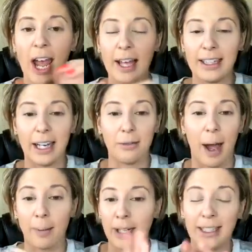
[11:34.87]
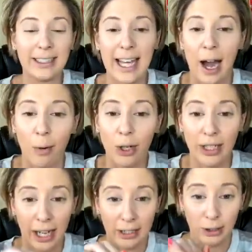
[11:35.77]
and then I wrap it in a towel and
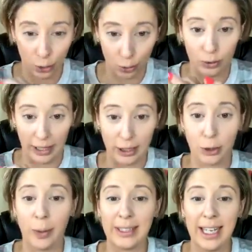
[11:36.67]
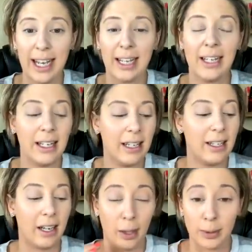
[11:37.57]
I like squeeze it
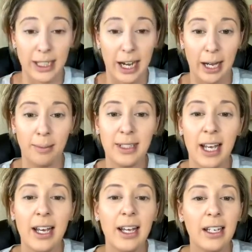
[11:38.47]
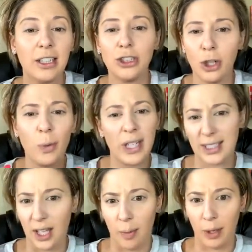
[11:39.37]
a couple times, because you don't want it
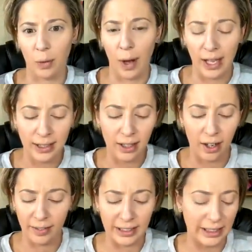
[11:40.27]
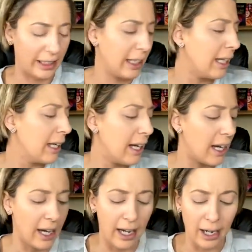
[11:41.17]
sopping wet, obviously.
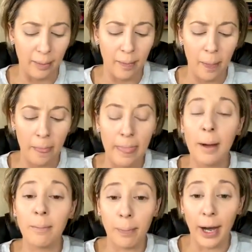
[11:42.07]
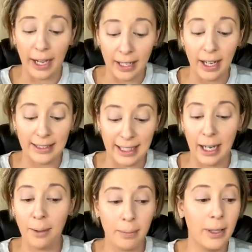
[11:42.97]
Um, but a
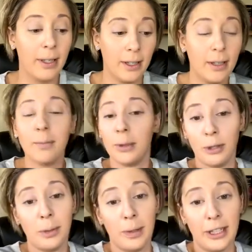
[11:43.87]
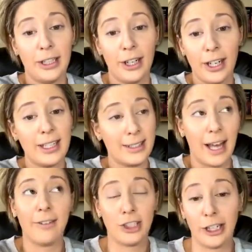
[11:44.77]
damp beauty blender is
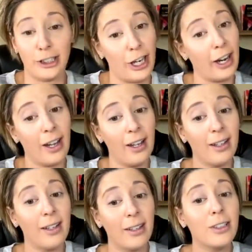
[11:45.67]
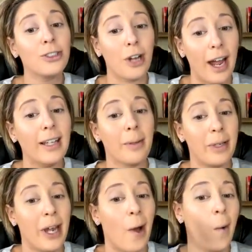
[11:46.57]
life changing. Try it, let me
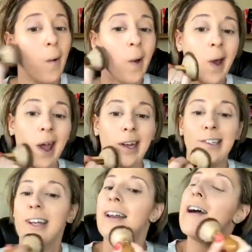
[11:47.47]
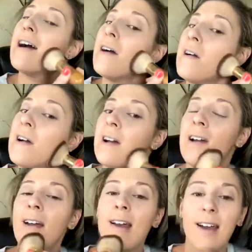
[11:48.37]
know. Hey, Jenna.
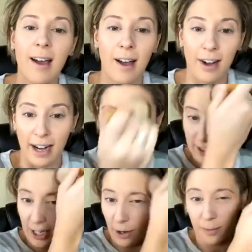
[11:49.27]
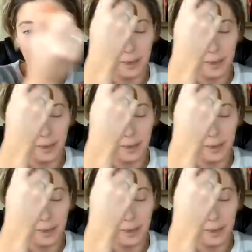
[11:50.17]
All right, so